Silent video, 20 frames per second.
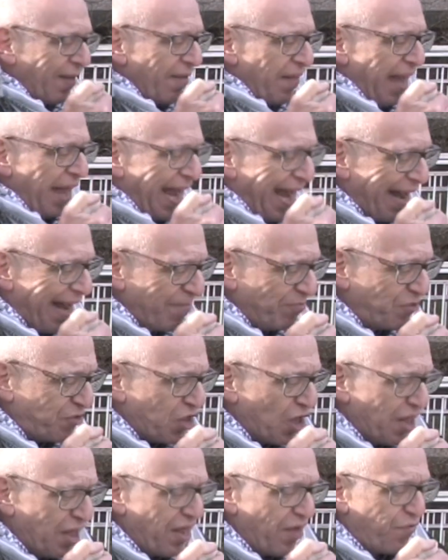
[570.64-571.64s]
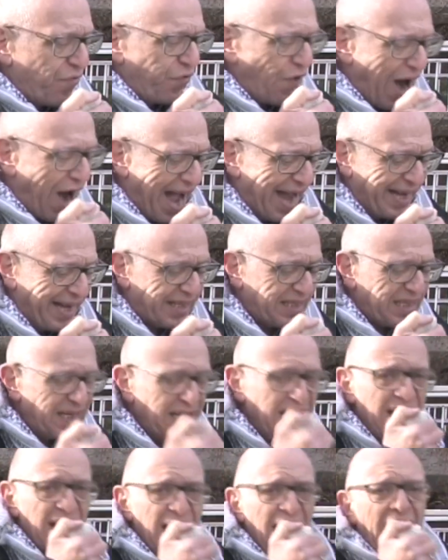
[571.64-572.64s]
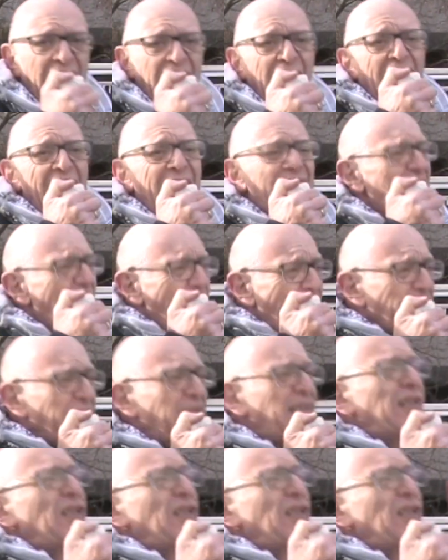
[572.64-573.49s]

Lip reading: into the fight. And I